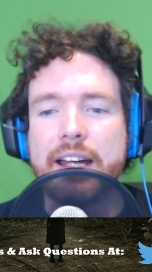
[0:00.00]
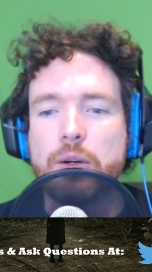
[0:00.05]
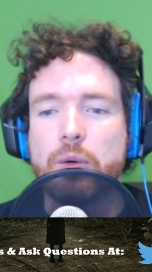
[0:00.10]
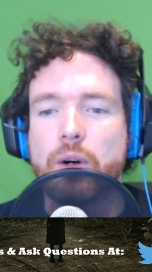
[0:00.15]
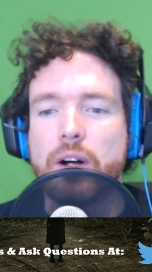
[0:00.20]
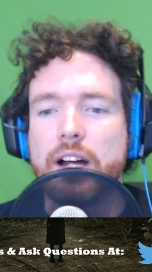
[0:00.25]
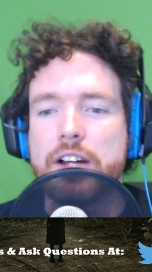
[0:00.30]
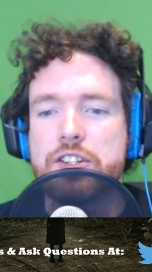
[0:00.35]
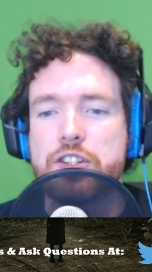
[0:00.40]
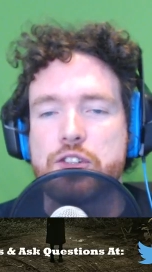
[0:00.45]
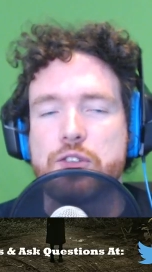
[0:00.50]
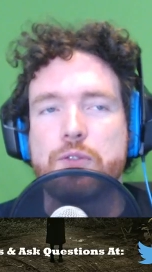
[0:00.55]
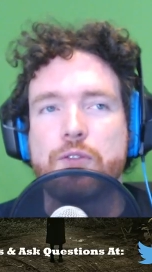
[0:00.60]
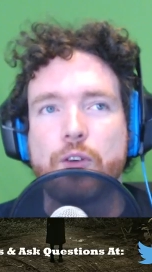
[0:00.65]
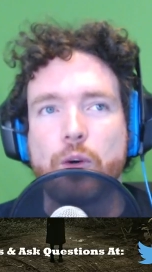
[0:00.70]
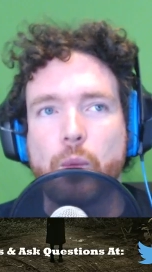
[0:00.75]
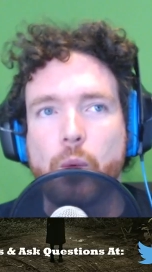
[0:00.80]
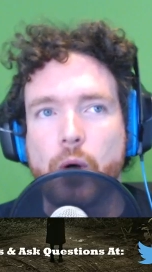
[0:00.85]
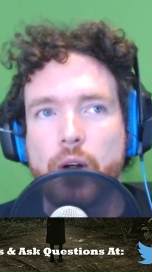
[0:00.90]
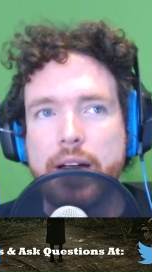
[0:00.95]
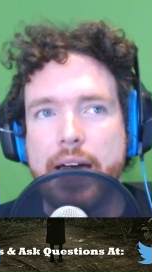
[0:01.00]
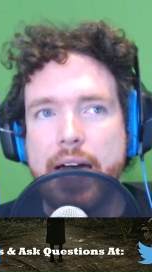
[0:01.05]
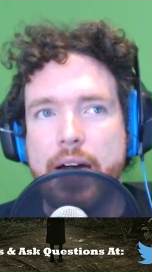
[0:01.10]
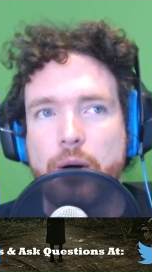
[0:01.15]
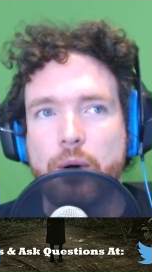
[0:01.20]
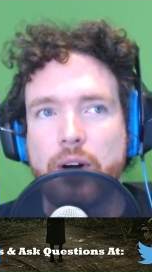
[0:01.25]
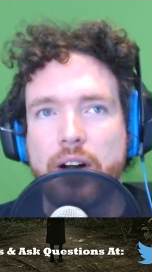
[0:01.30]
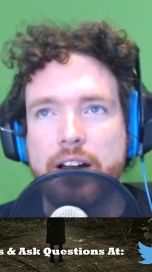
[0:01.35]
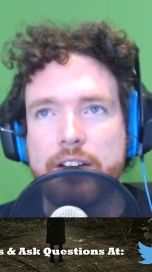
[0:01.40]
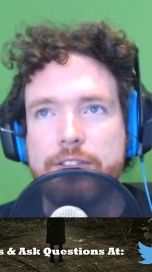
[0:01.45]
night where I just, for 1
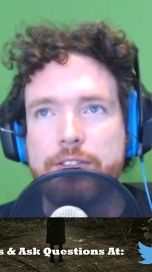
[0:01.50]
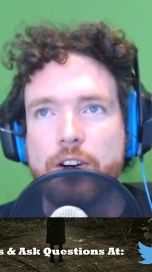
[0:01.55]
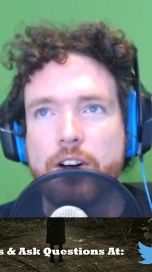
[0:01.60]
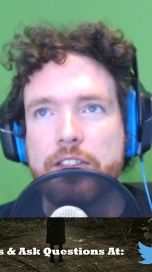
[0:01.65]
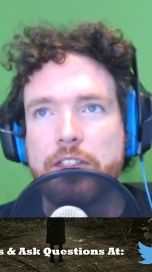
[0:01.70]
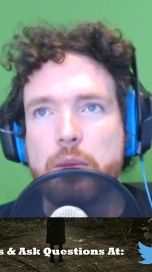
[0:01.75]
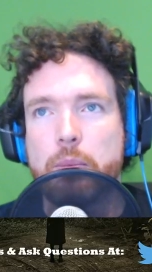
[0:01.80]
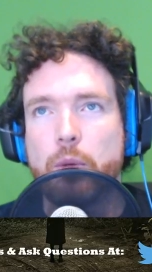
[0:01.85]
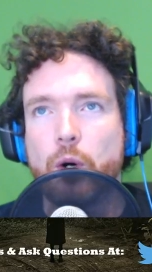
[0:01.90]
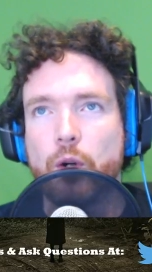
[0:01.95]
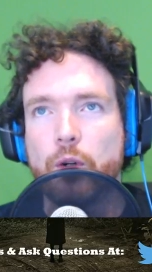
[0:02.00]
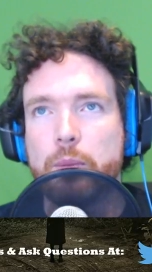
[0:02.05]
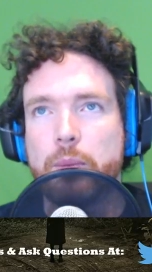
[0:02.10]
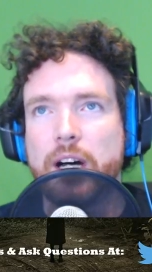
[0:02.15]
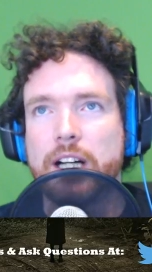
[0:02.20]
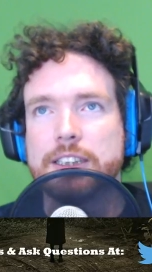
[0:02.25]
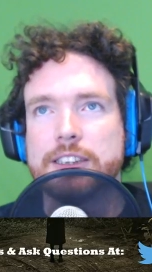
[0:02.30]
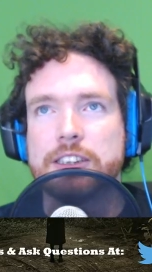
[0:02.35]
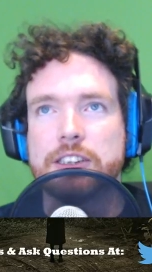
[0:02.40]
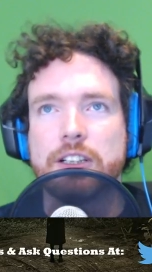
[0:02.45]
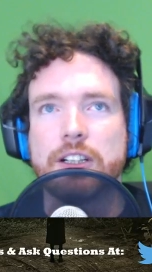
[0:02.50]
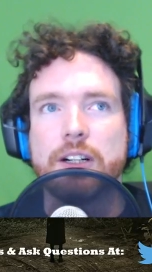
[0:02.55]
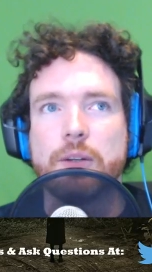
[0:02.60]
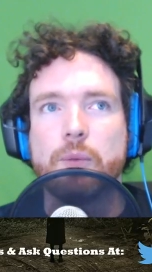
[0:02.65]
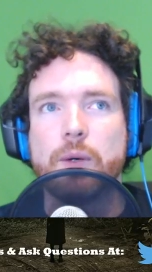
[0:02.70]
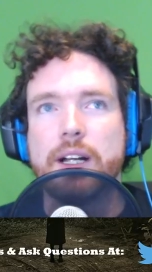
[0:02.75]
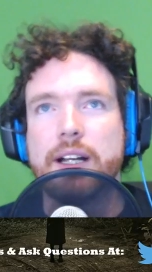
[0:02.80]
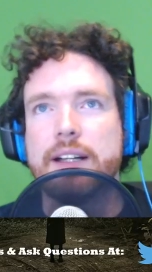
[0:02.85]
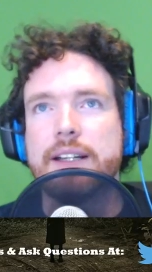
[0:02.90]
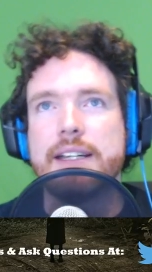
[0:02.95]
hour, I fought the mold monster,
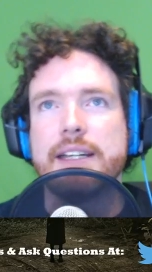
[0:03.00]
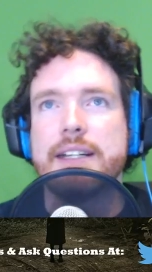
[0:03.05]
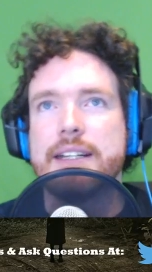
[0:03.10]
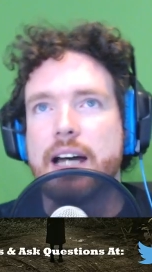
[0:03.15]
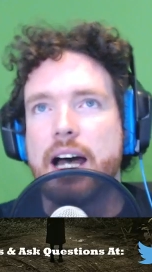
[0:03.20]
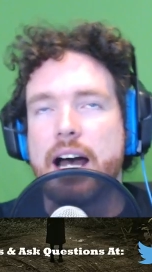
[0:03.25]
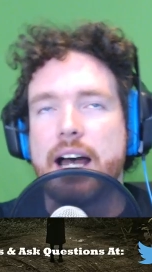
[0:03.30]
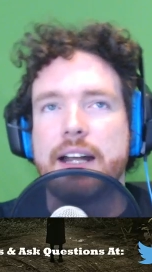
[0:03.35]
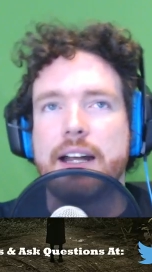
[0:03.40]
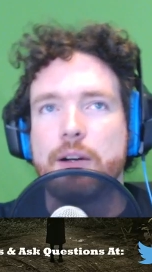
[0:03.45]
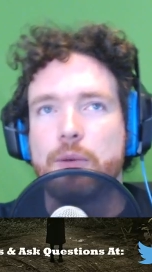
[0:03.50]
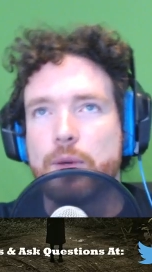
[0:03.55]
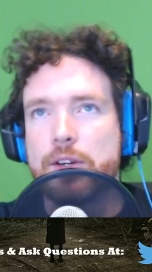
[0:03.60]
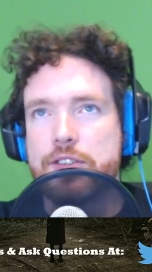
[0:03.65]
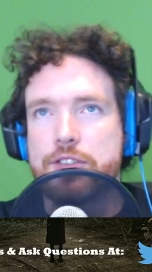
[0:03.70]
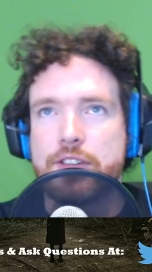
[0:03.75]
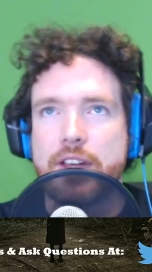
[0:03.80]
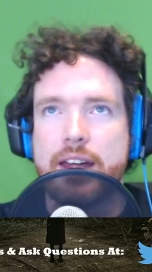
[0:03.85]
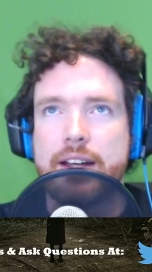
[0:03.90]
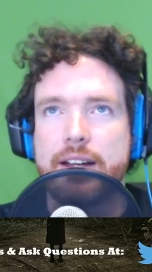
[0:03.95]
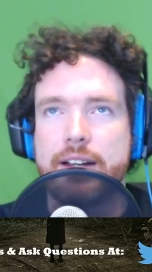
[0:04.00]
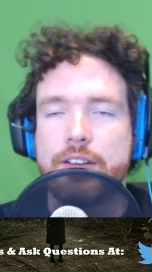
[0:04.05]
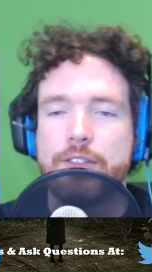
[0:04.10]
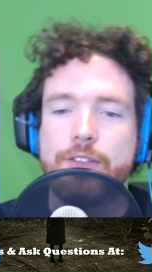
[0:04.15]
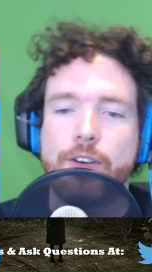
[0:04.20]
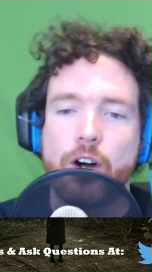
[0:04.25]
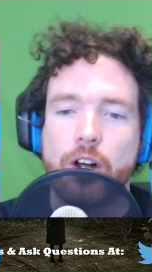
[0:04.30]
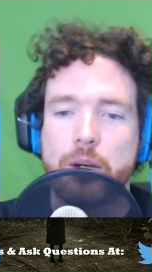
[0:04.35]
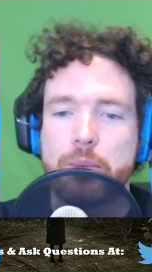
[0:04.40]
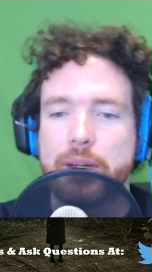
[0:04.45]
and when he died, I reset it
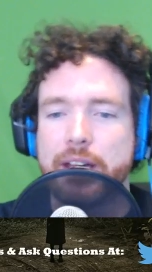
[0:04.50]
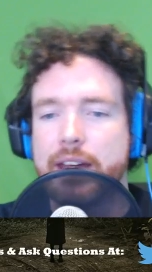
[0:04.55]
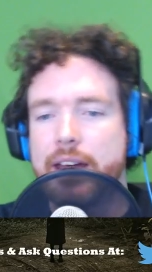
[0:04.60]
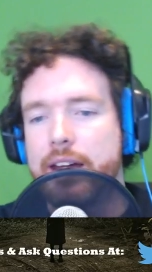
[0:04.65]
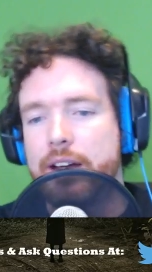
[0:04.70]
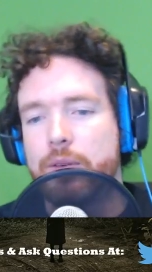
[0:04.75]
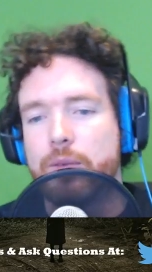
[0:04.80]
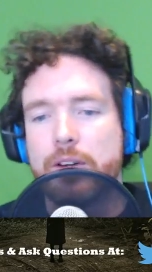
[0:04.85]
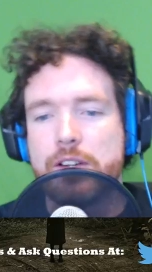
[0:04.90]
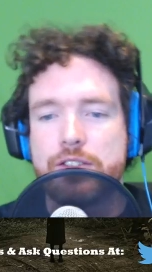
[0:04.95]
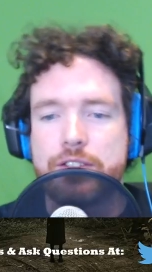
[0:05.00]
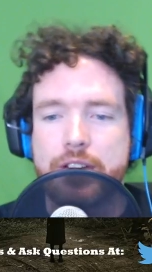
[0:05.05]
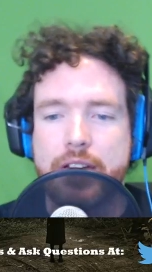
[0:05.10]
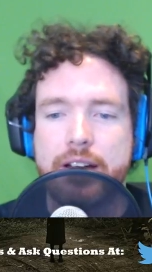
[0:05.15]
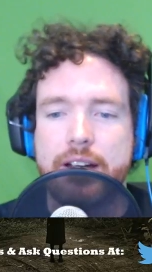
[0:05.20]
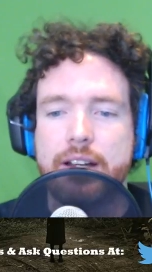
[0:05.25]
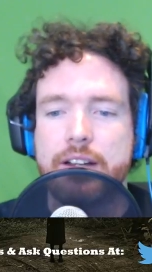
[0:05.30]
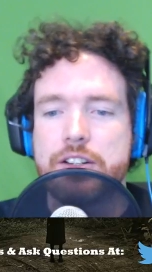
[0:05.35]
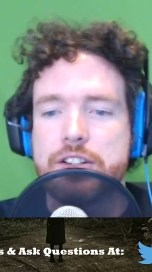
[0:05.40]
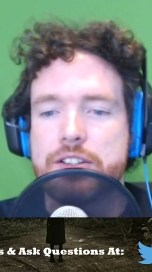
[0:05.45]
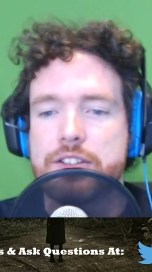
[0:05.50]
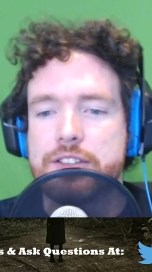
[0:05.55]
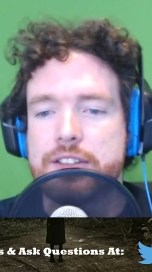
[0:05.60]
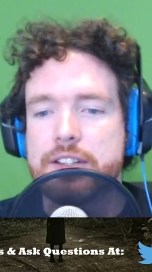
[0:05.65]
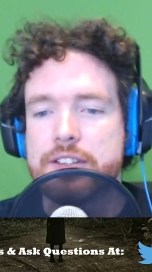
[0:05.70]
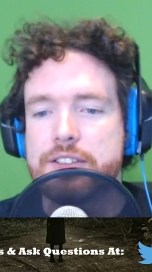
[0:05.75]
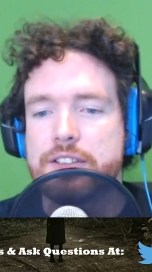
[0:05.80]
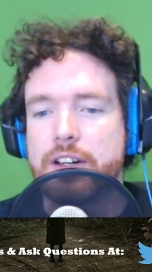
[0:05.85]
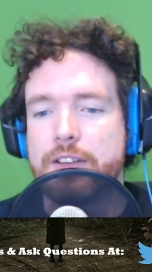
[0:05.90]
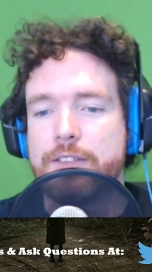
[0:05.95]
and fought him again and reset it and
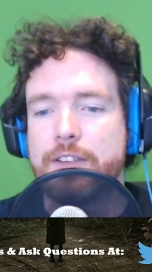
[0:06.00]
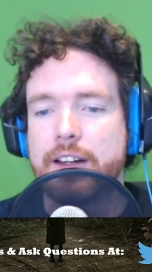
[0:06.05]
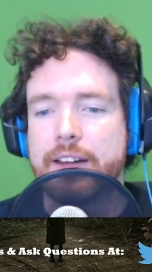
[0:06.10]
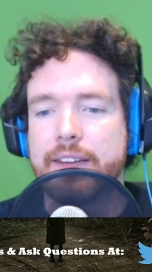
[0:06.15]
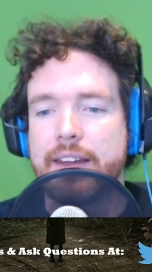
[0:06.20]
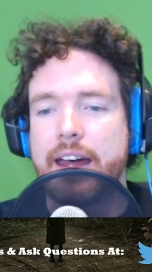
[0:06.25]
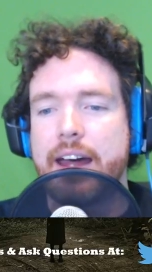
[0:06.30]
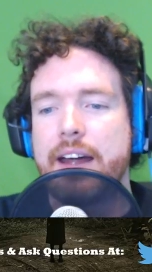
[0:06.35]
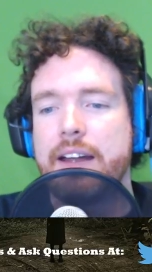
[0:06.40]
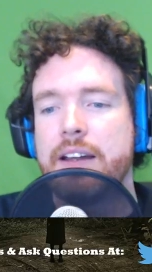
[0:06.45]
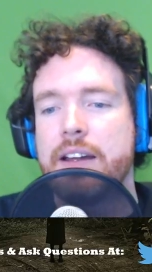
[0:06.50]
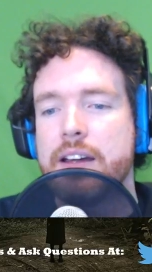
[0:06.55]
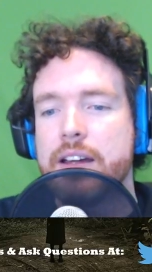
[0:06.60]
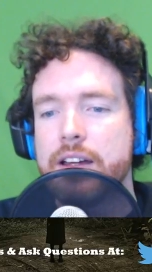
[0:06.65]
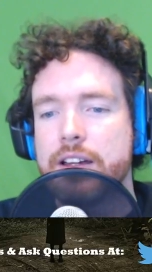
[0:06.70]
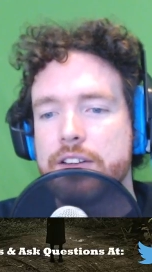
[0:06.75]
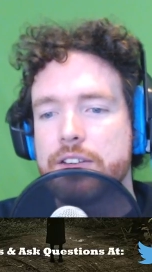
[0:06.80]
just did stuff like that.